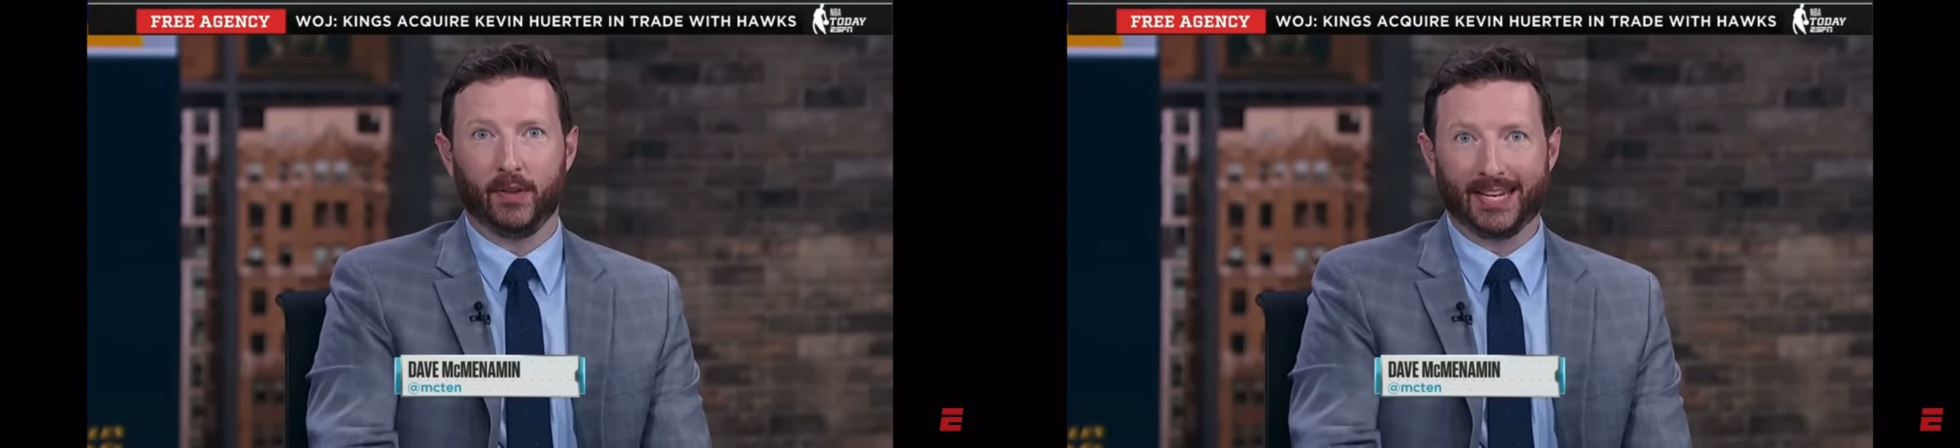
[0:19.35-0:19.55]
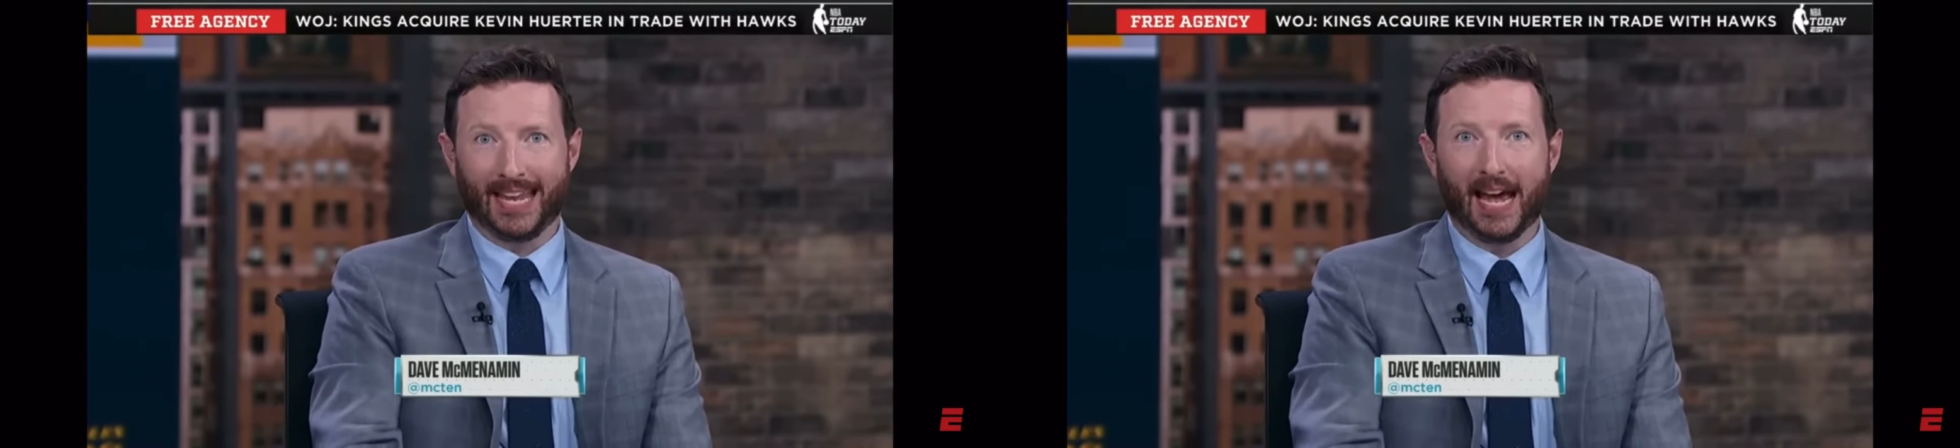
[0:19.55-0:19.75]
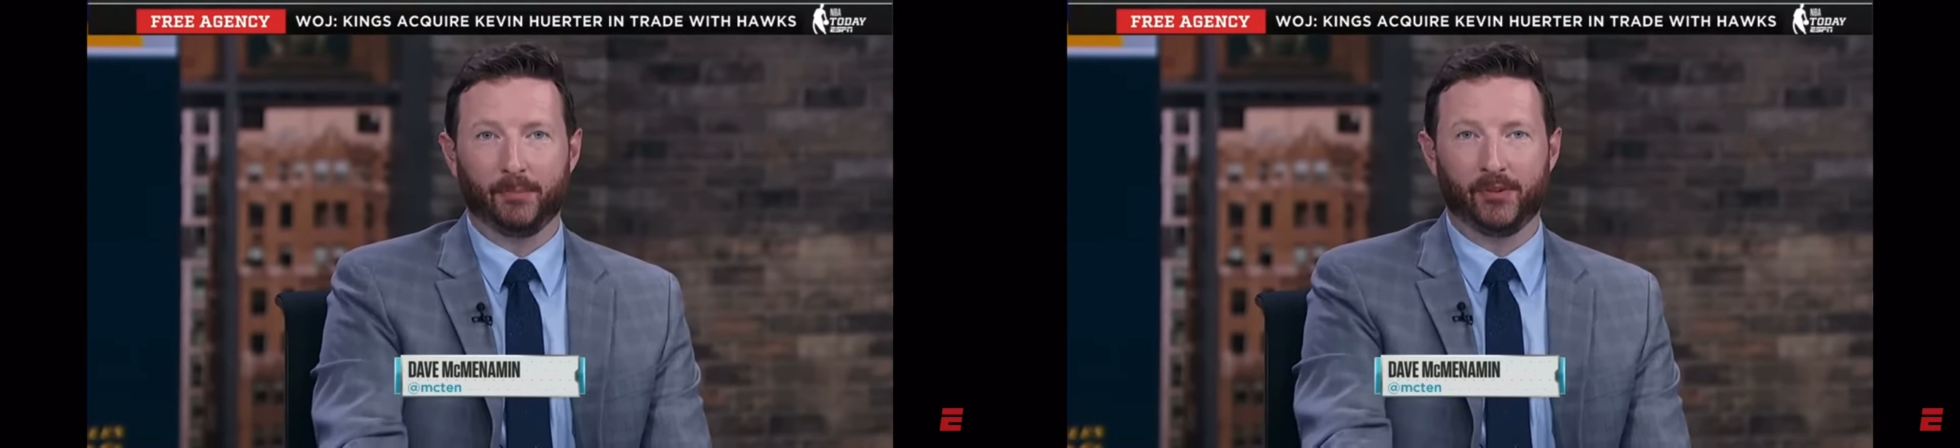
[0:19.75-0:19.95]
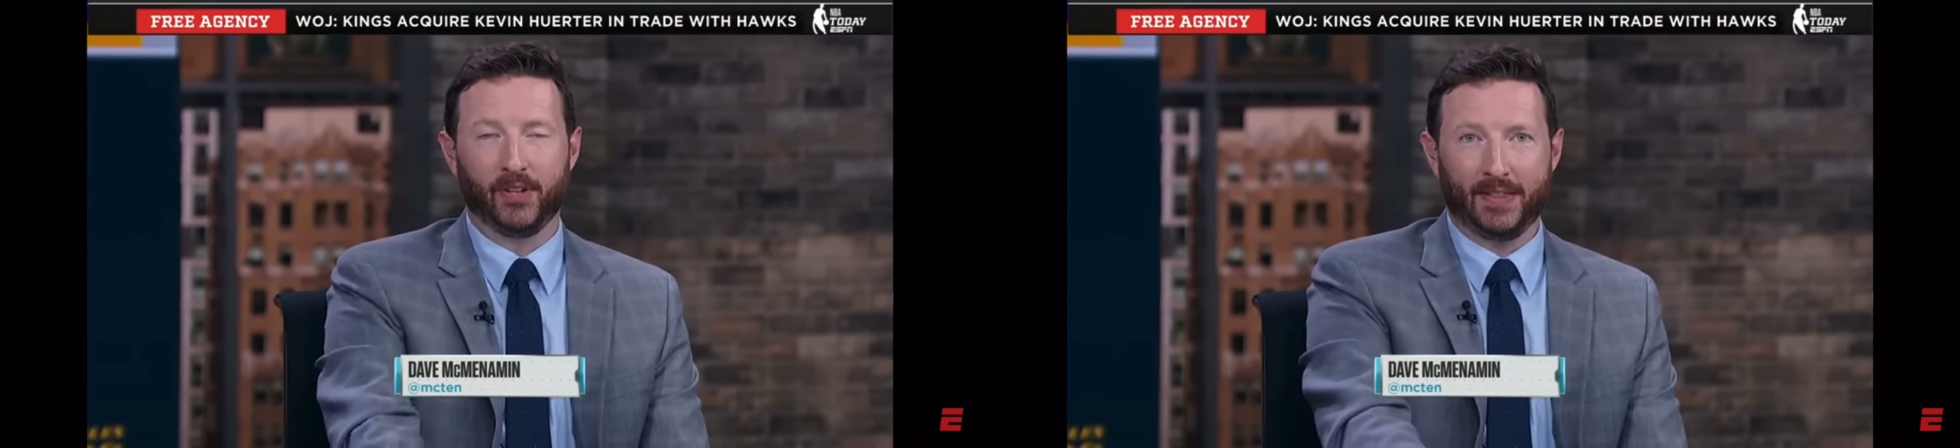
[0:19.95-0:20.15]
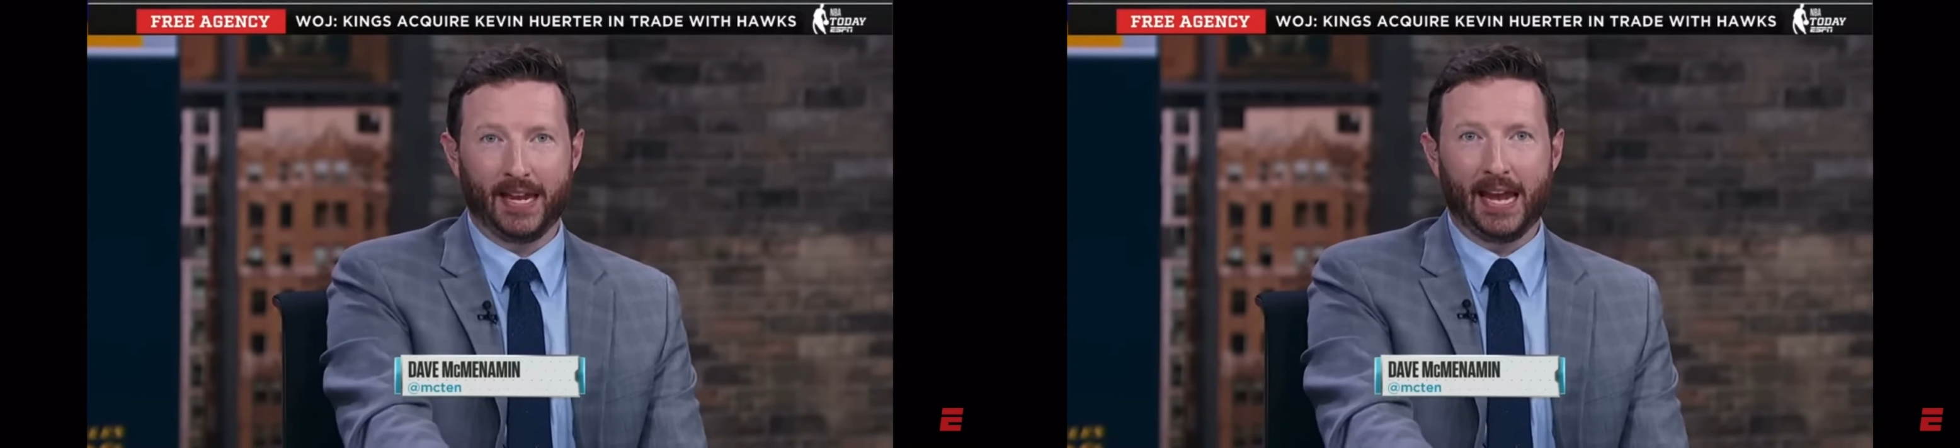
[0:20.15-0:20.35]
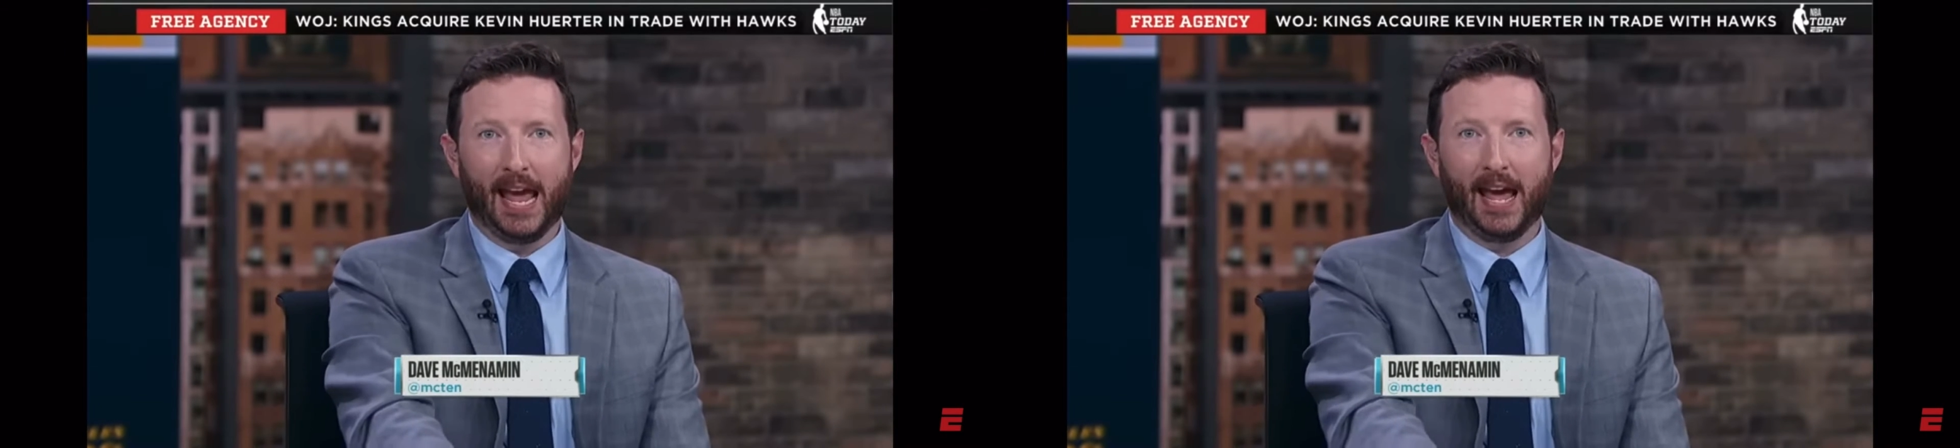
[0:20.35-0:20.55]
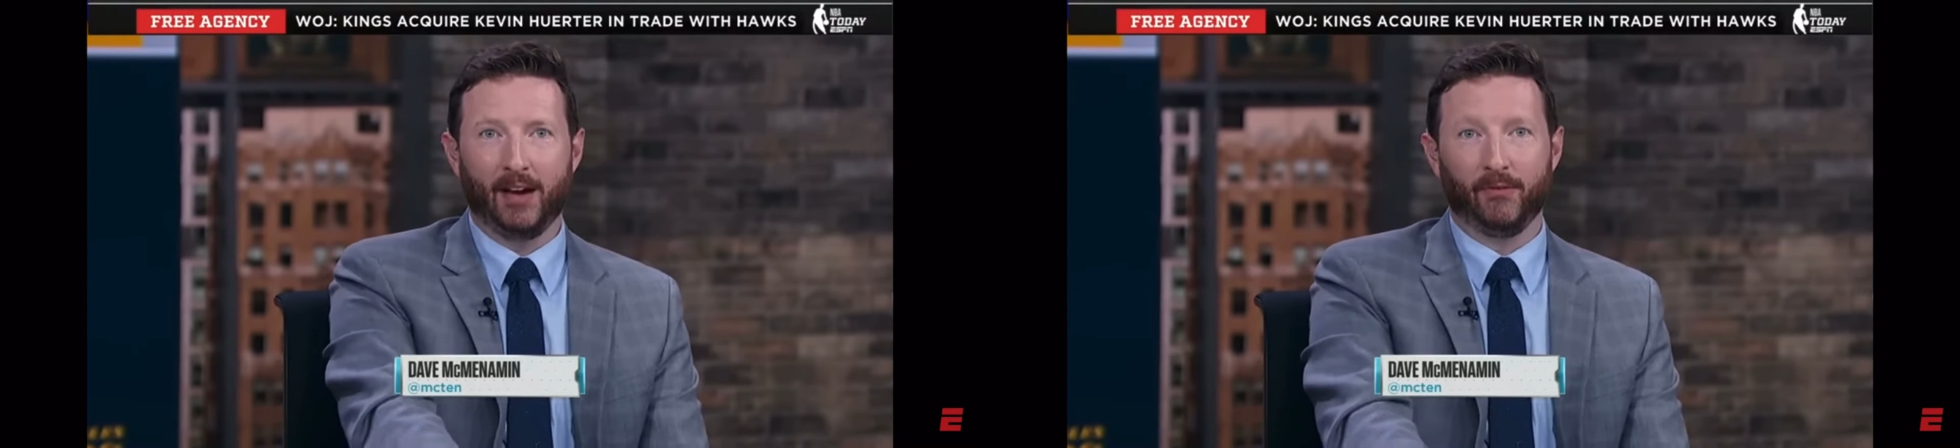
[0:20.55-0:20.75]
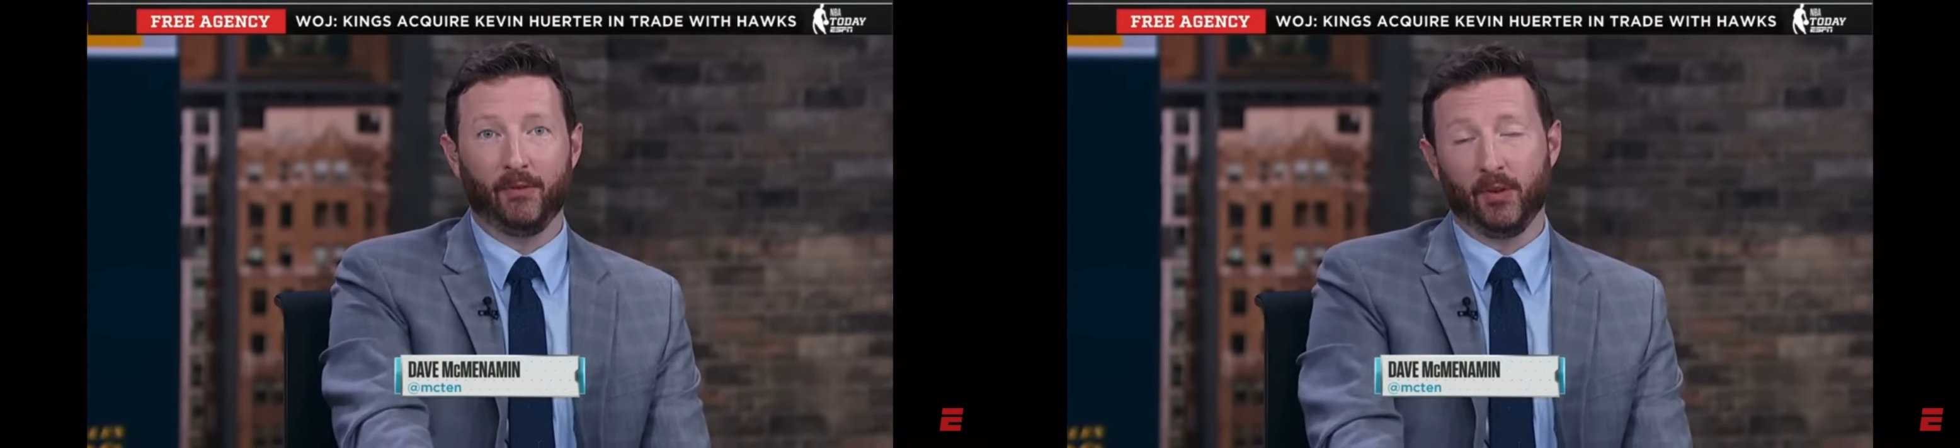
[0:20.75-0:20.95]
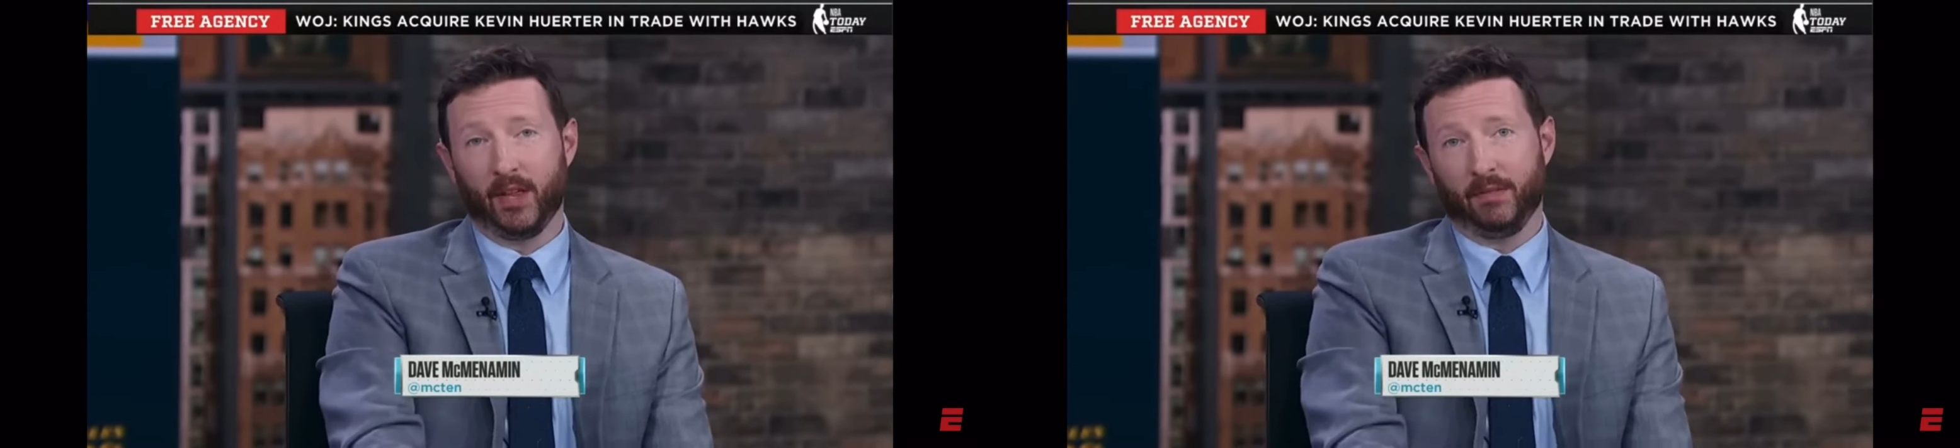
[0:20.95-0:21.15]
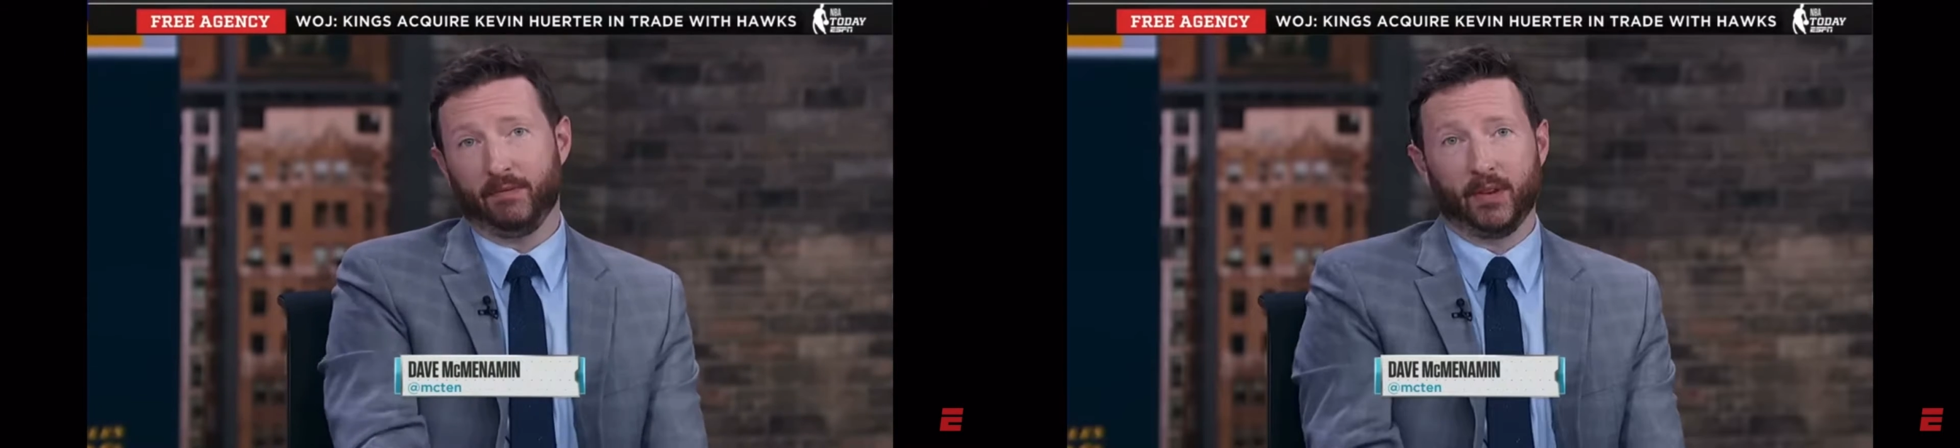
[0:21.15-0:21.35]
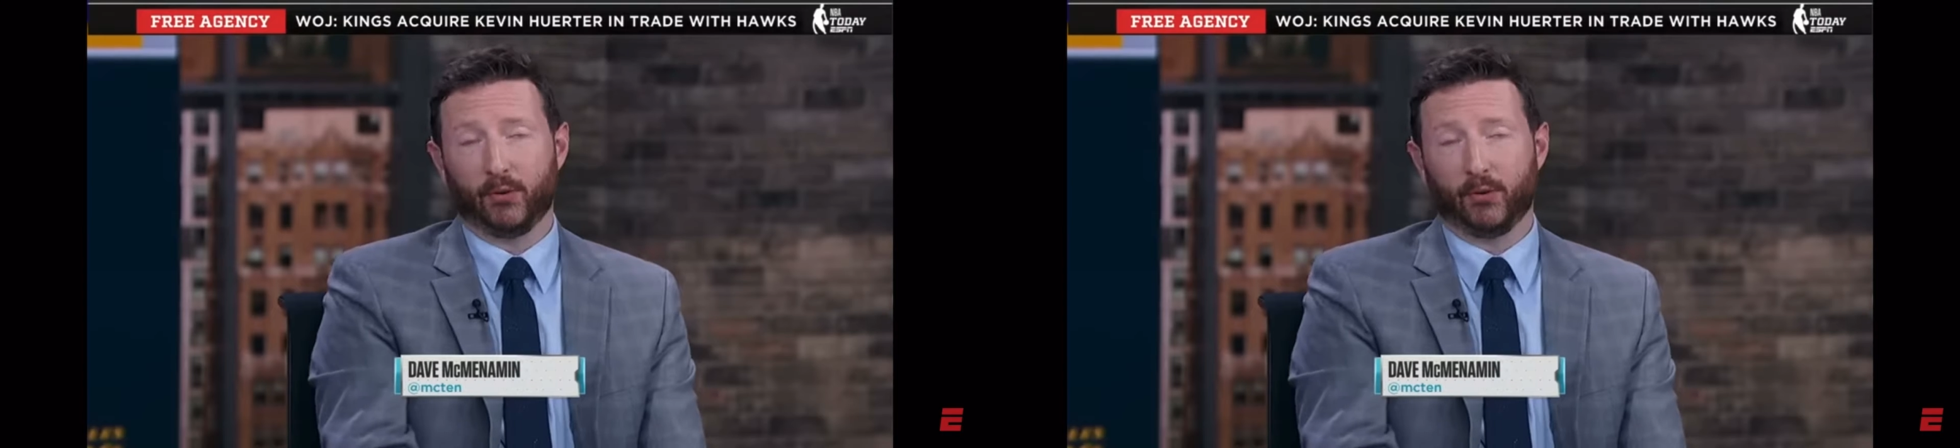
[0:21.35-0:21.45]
the gaps that they have that